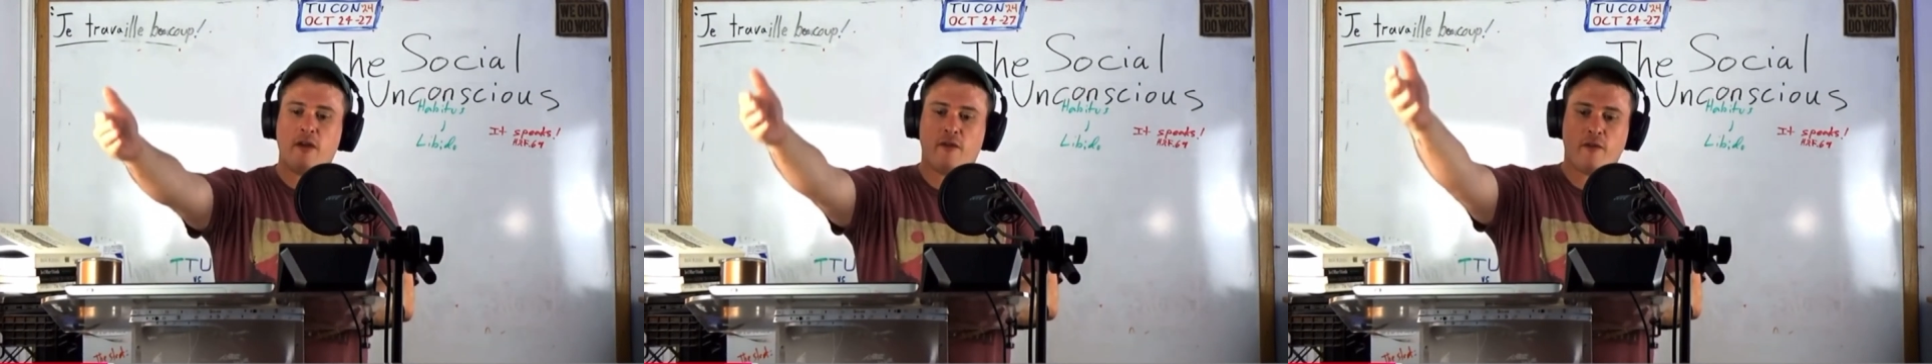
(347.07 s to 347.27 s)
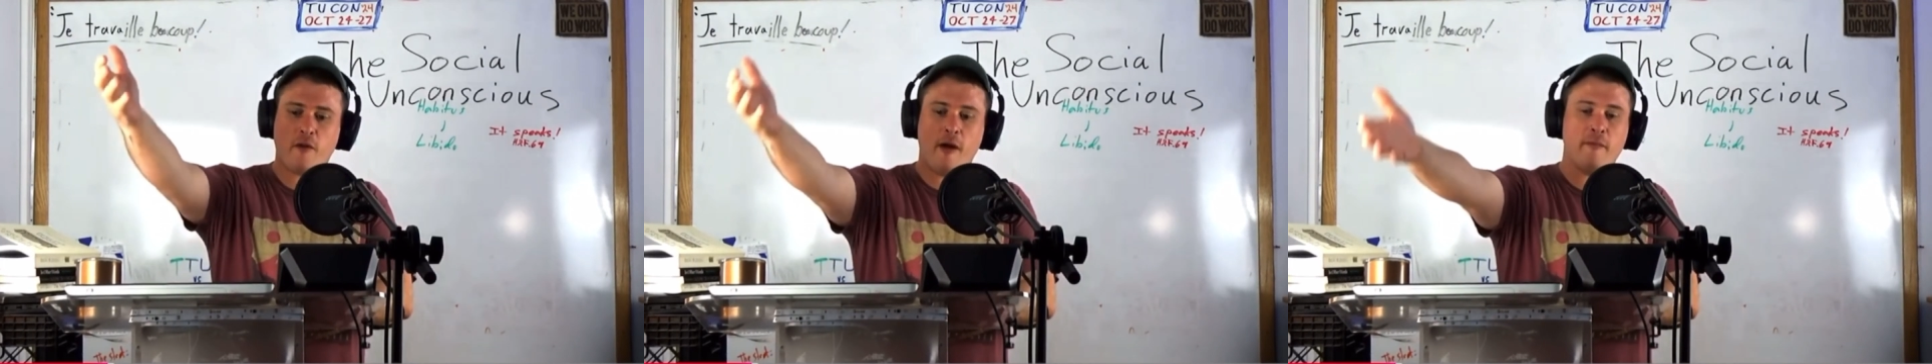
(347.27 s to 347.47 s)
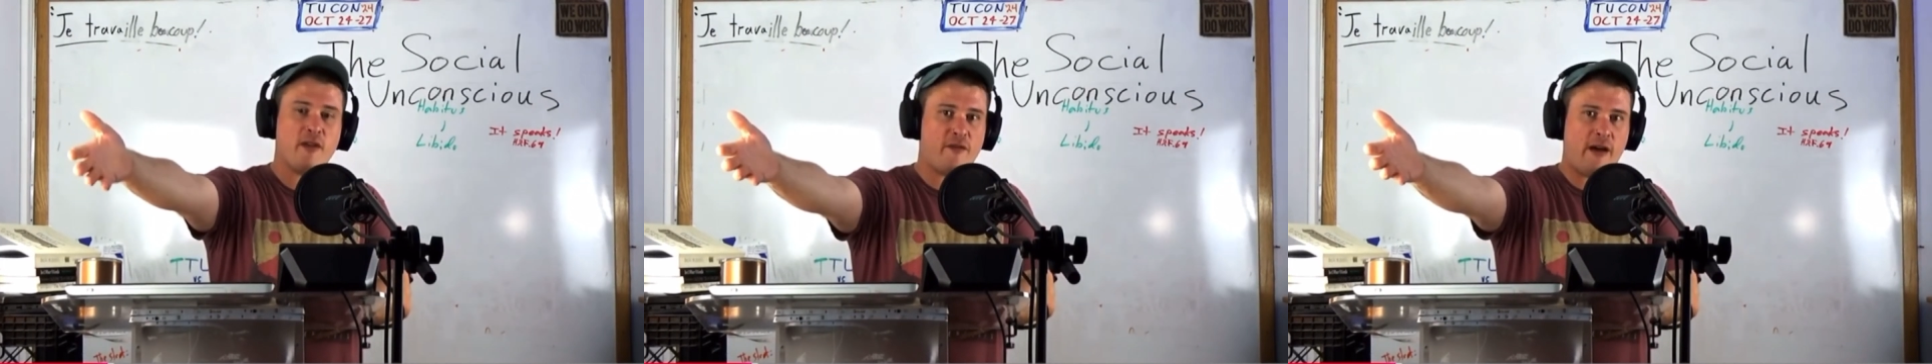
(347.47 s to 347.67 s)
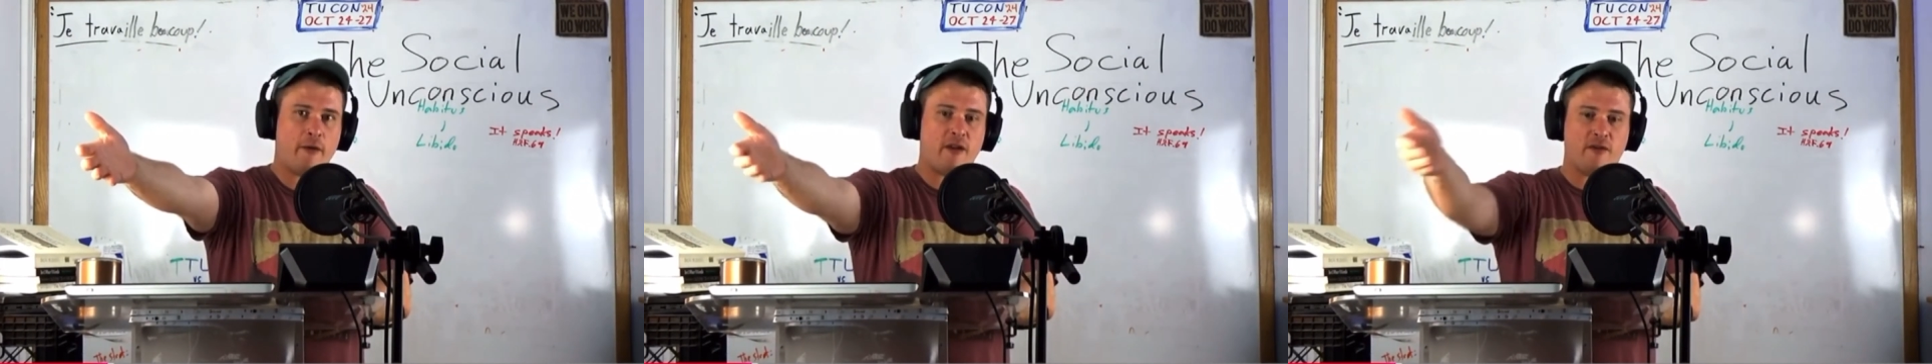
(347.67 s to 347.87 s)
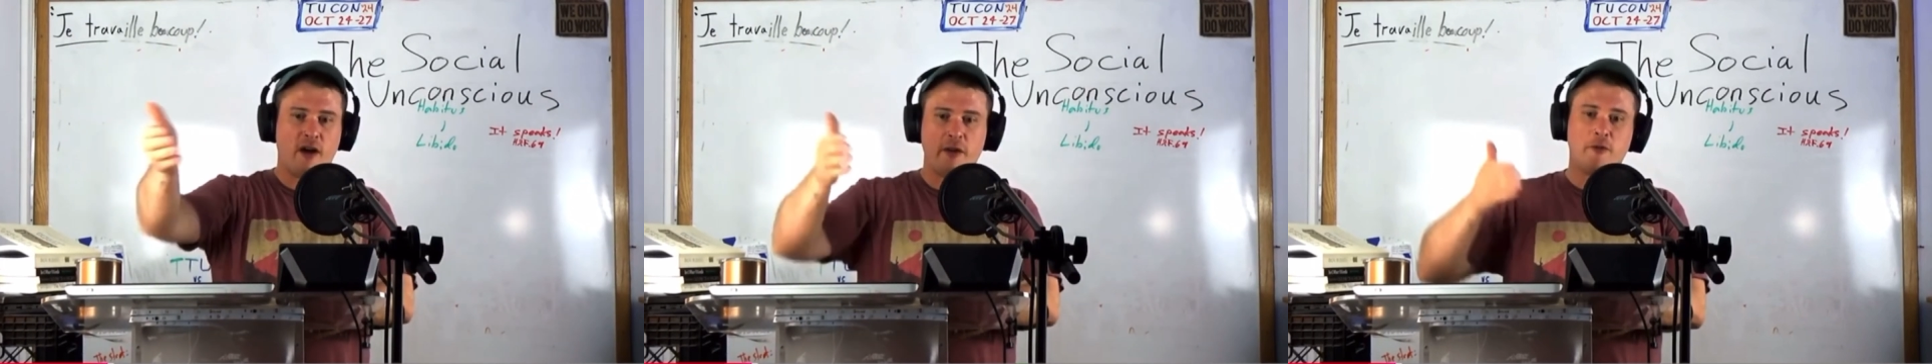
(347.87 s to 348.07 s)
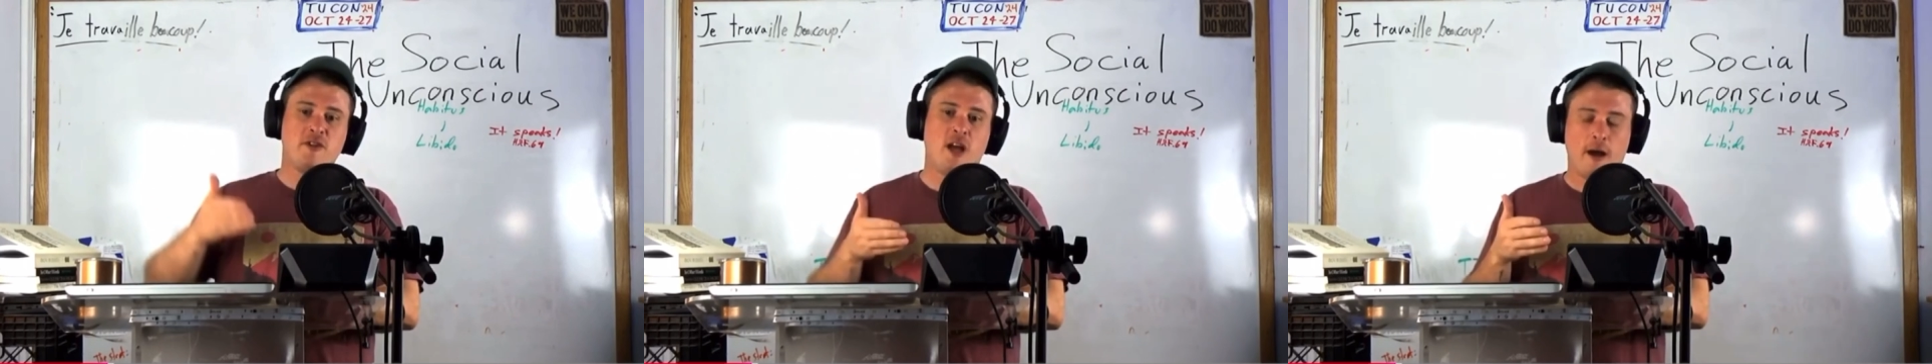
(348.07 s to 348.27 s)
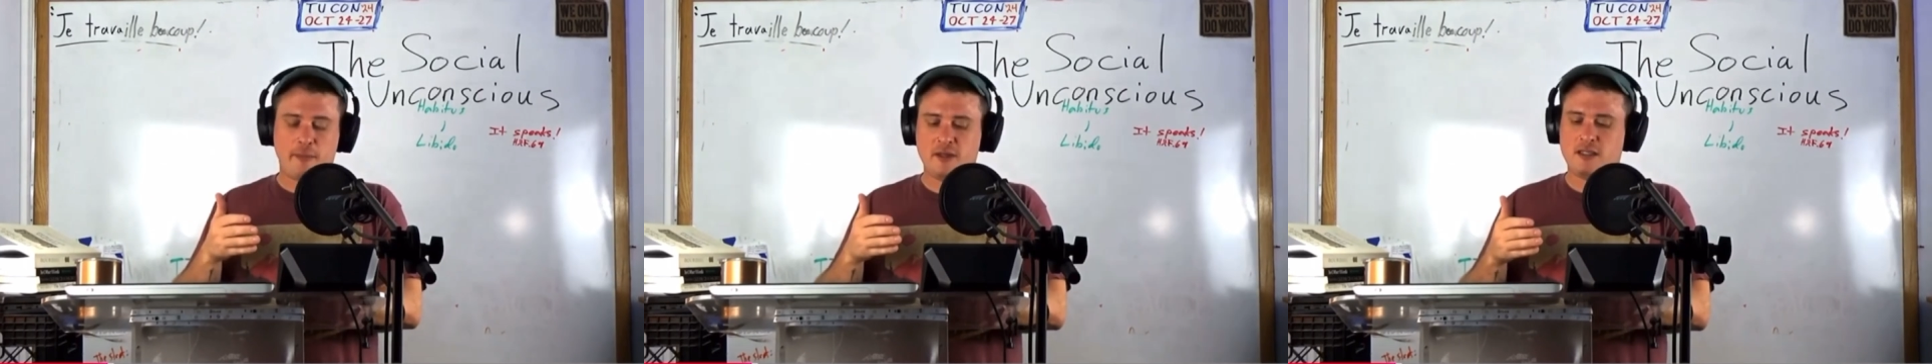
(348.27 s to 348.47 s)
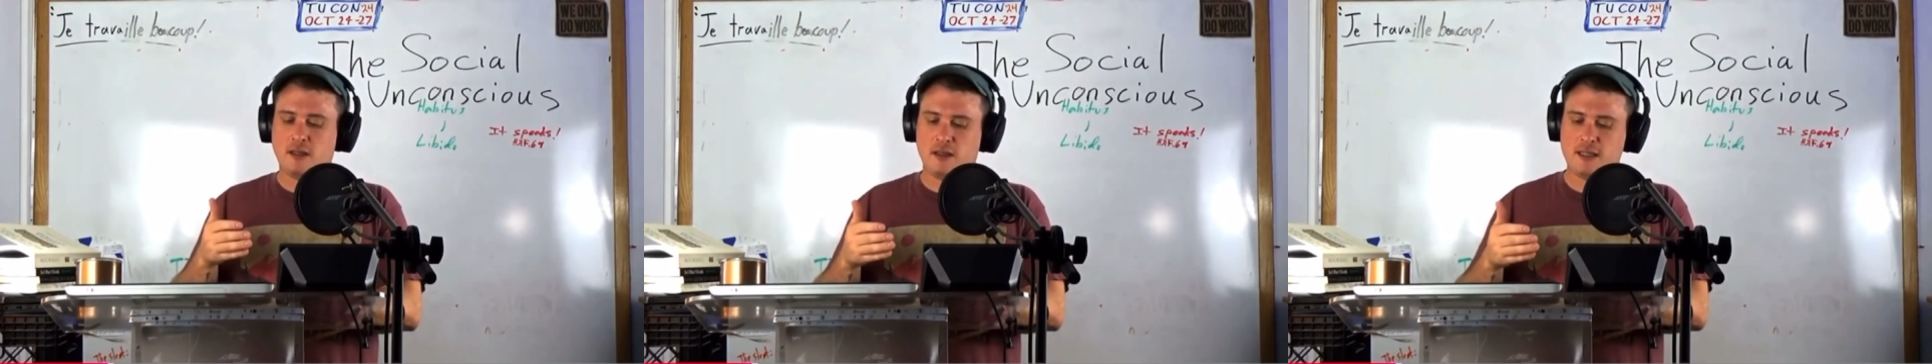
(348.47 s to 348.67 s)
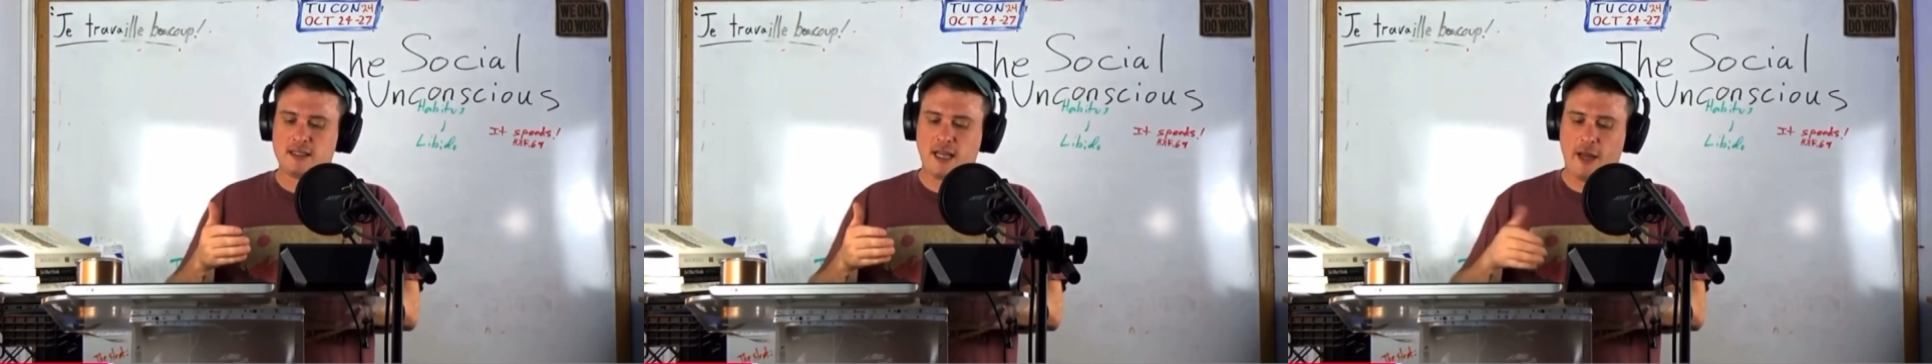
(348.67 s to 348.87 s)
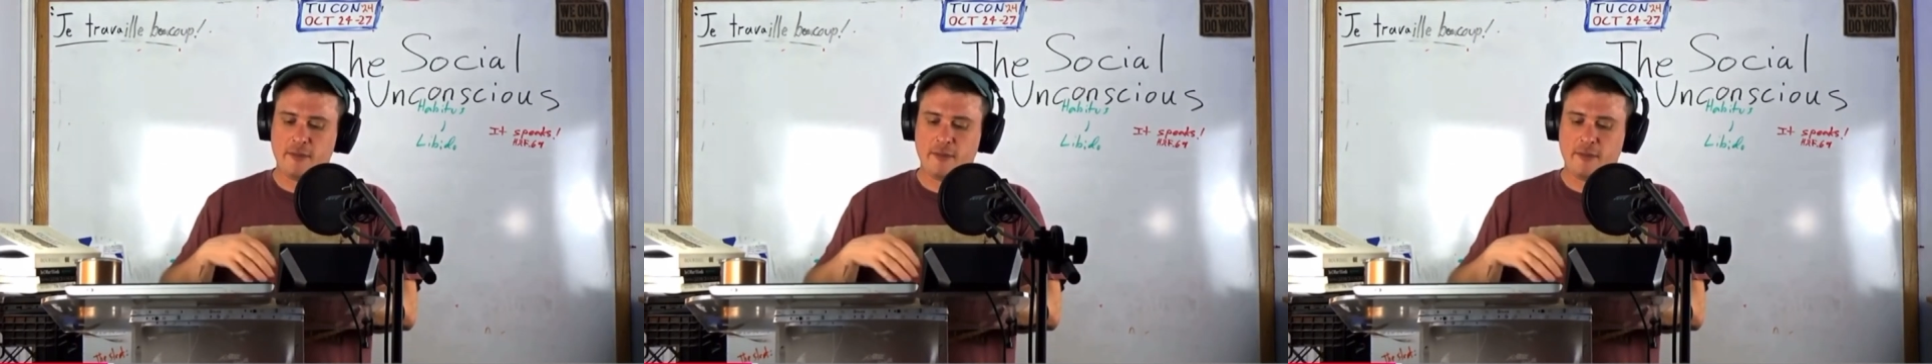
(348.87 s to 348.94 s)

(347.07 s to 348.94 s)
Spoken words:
from the founding fathers up until his time,